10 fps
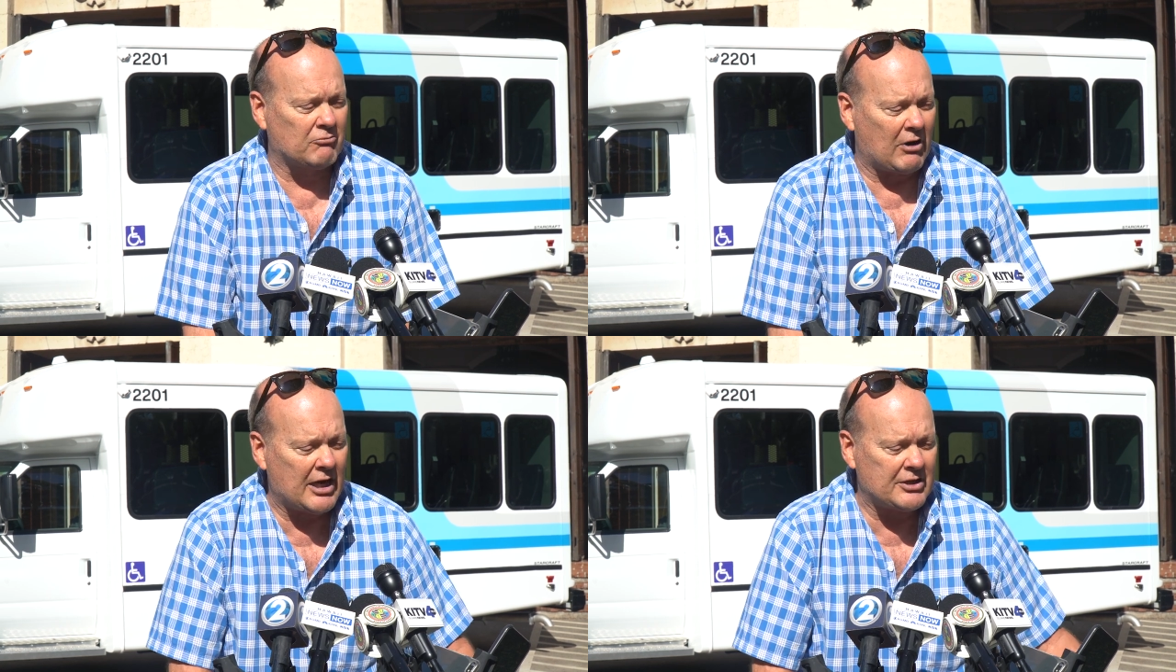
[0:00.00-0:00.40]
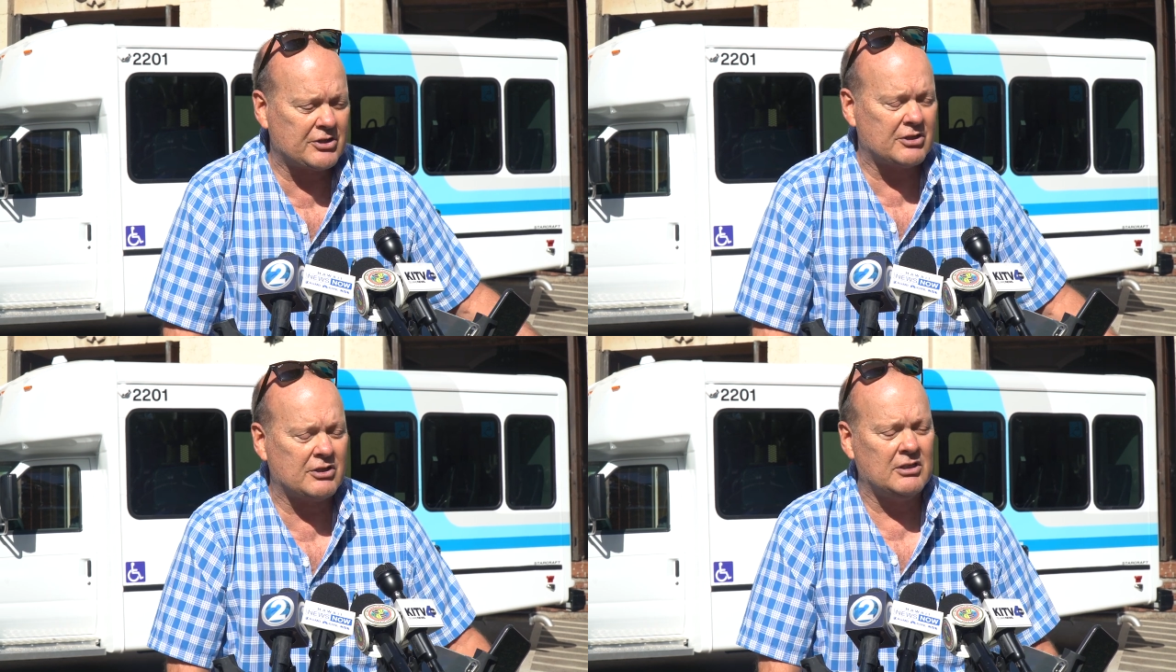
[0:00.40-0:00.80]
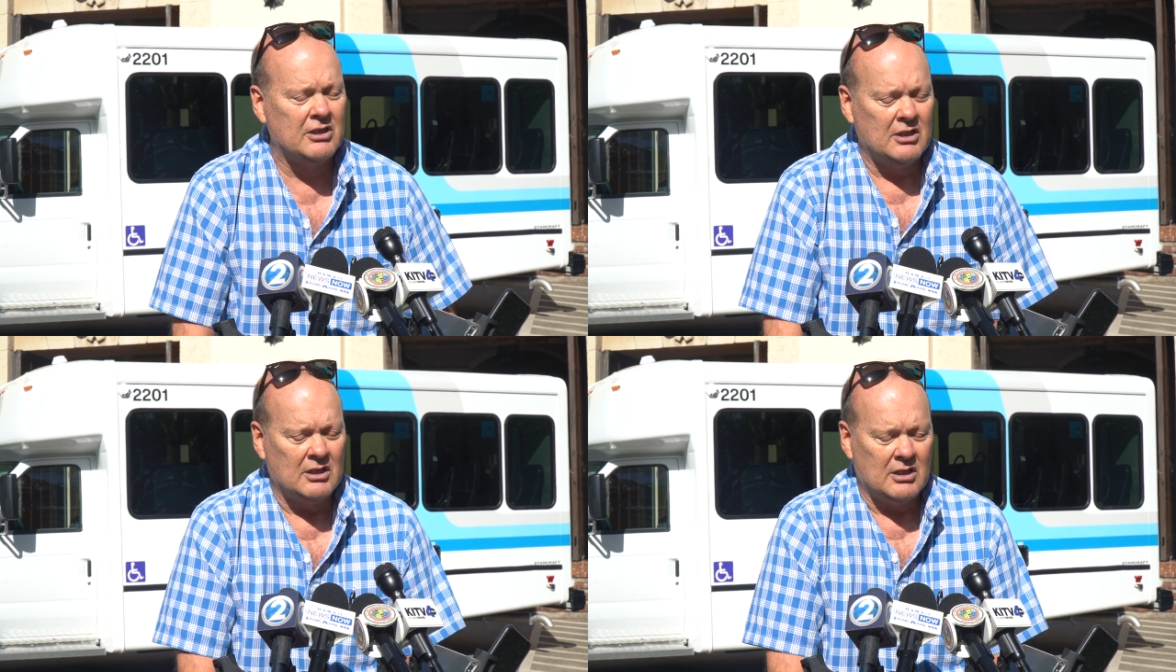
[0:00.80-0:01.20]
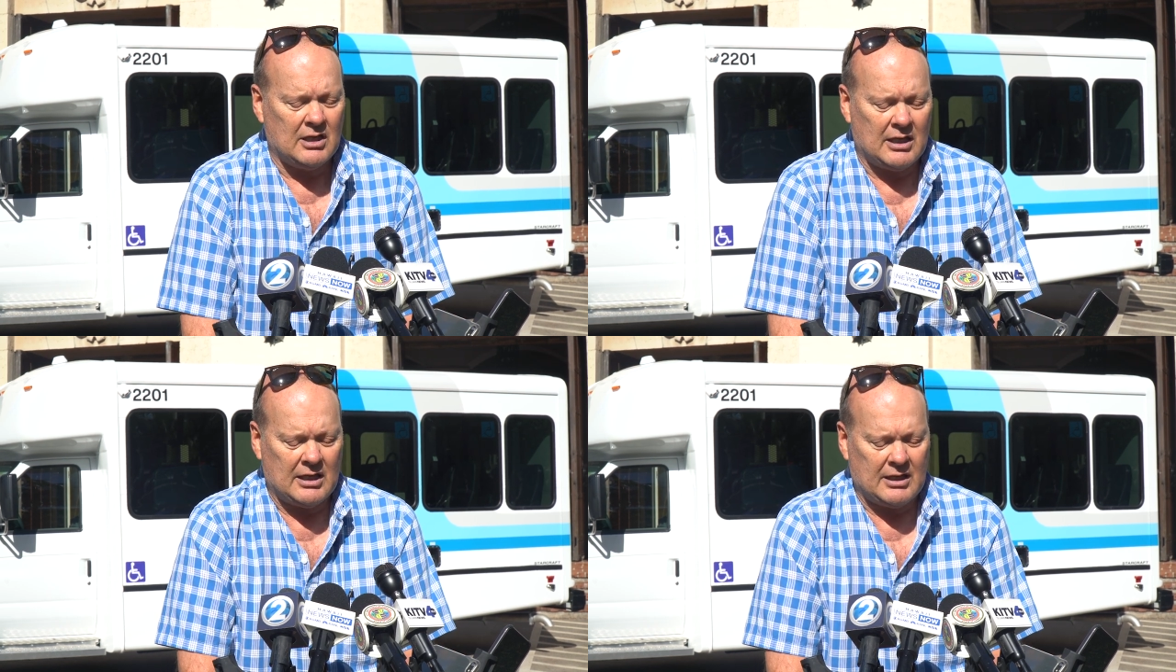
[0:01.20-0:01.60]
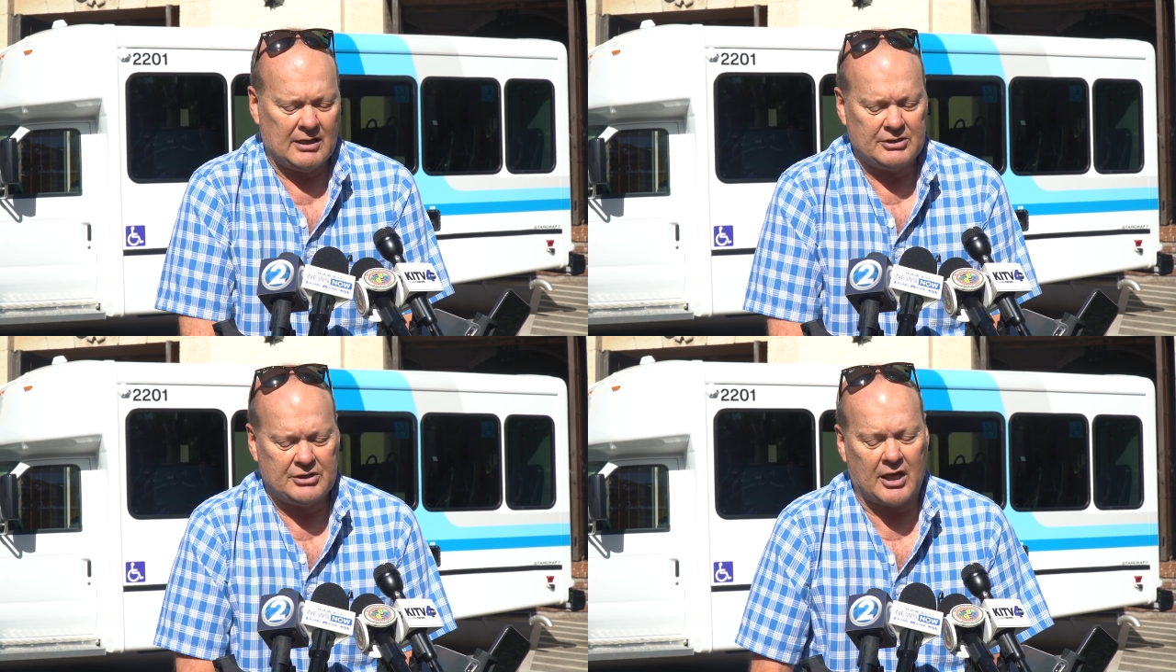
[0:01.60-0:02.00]
Roger,
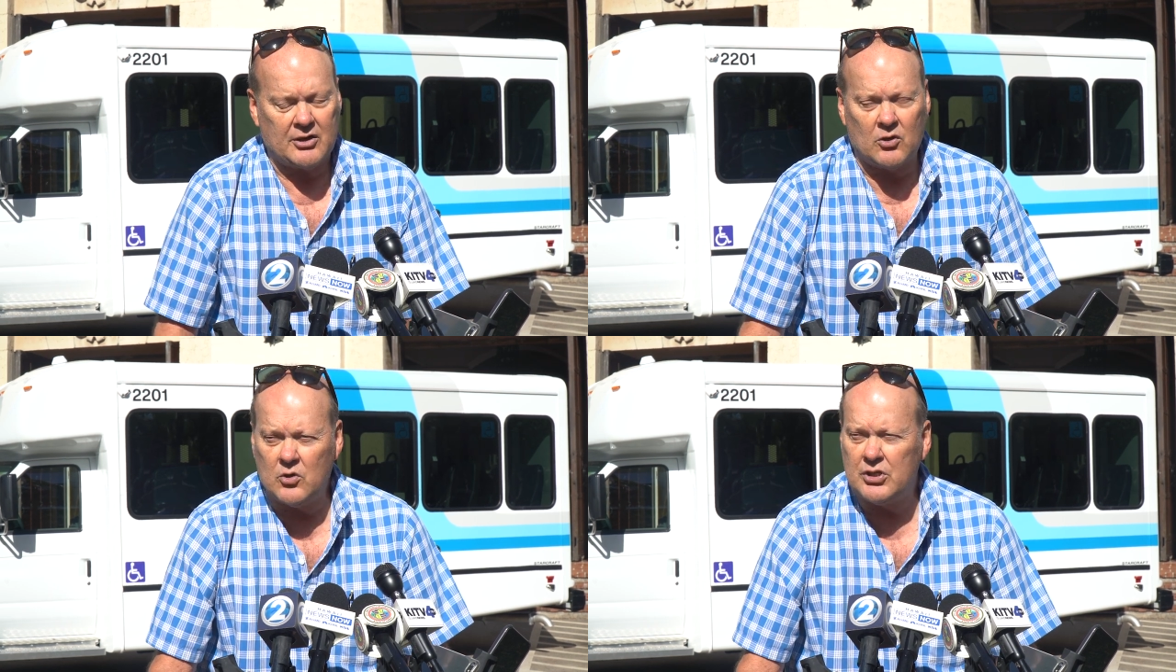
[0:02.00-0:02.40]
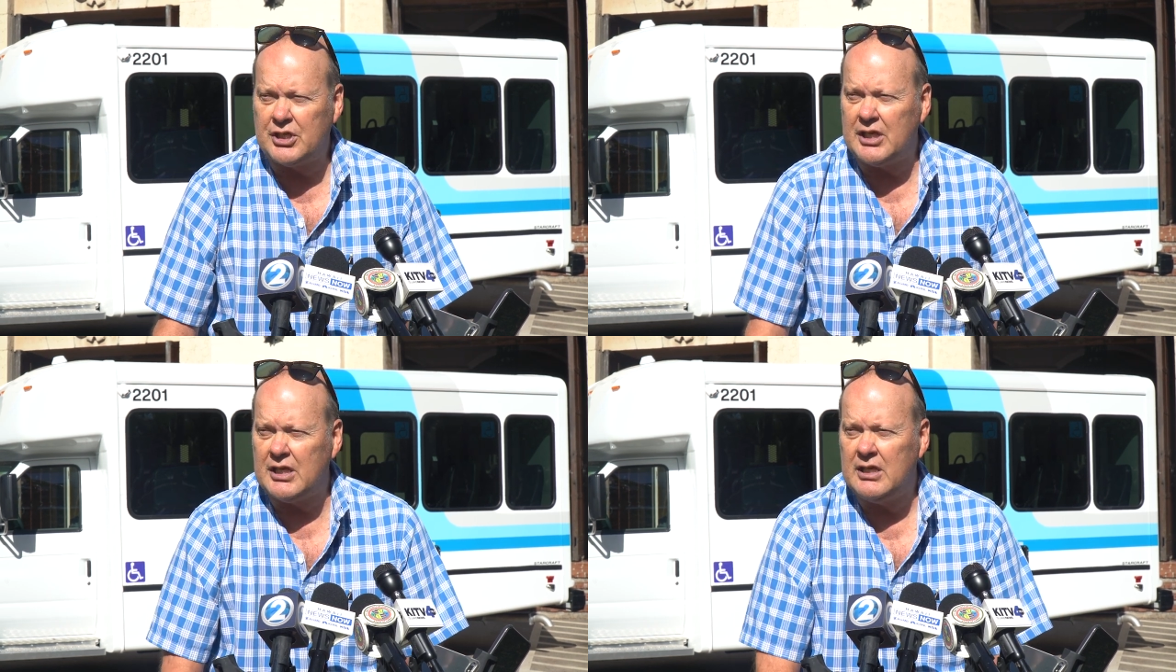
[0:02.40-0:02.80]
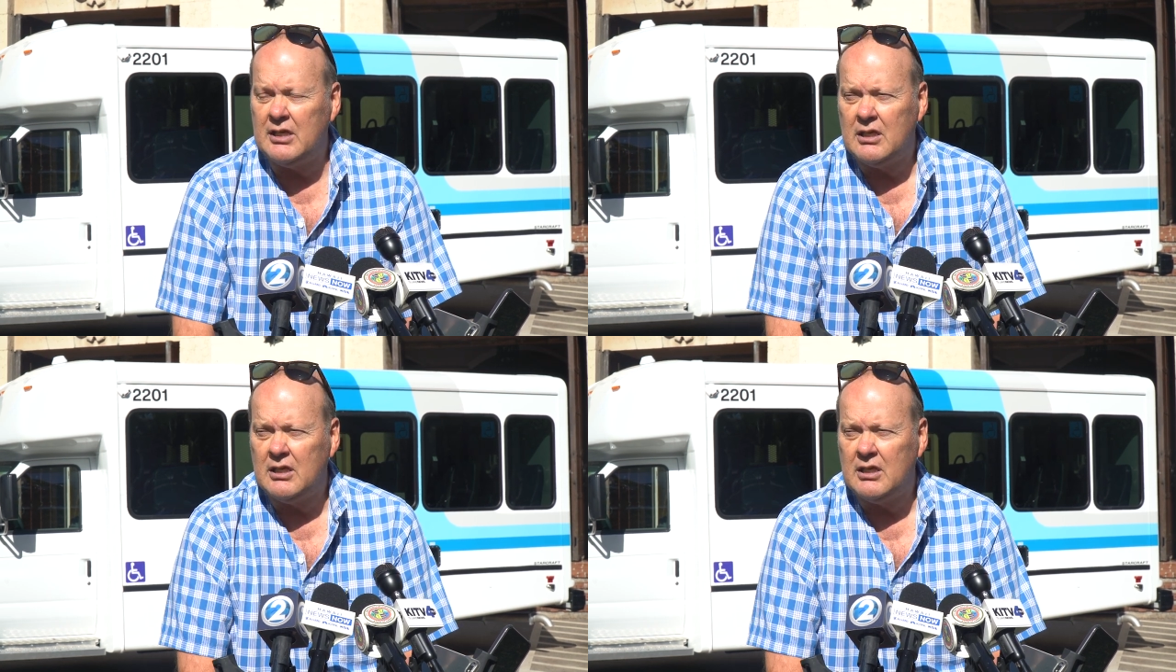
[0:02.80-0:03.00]
John Nauchi,